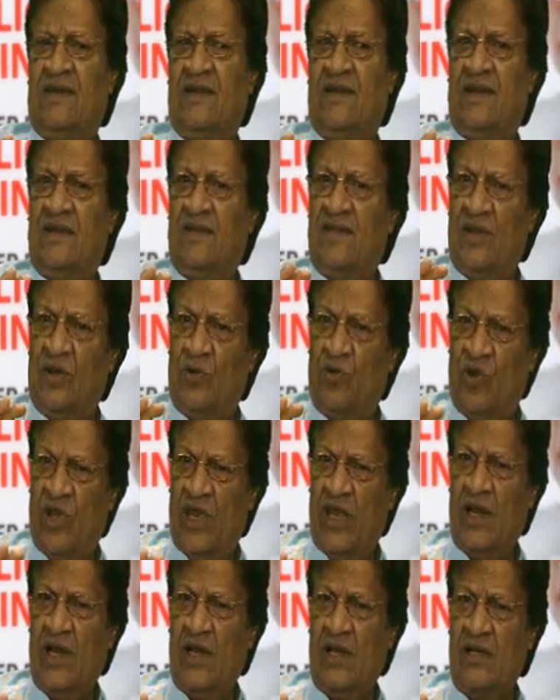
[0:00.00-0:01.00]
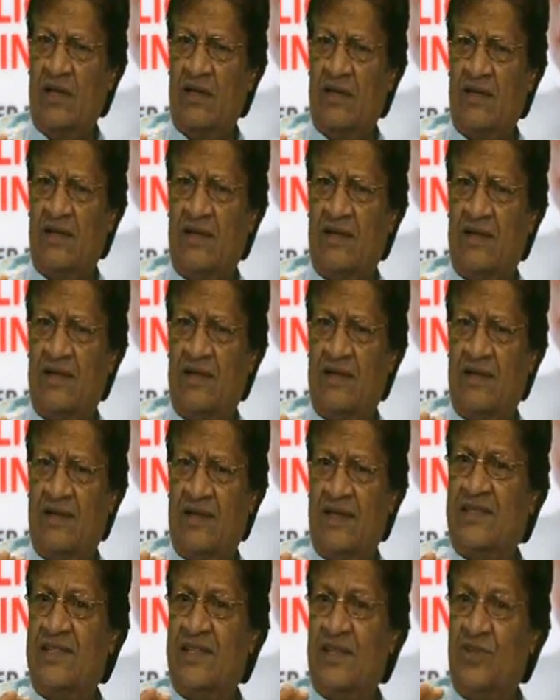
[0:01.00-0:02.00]
Are they real?
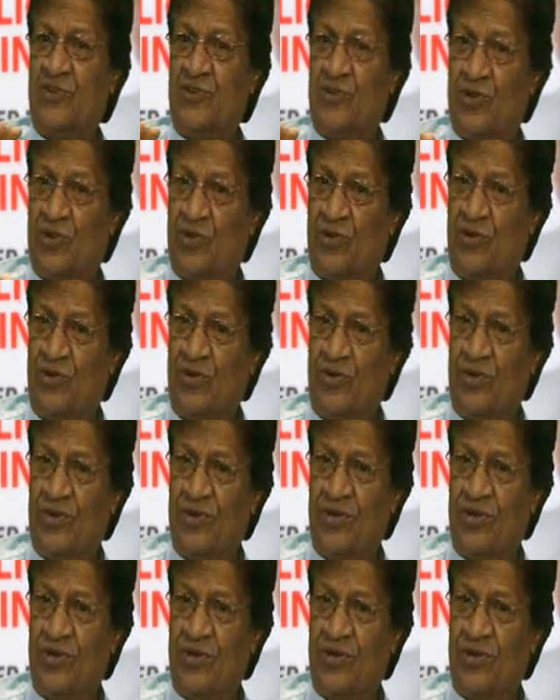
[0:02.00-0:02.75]
Is it true?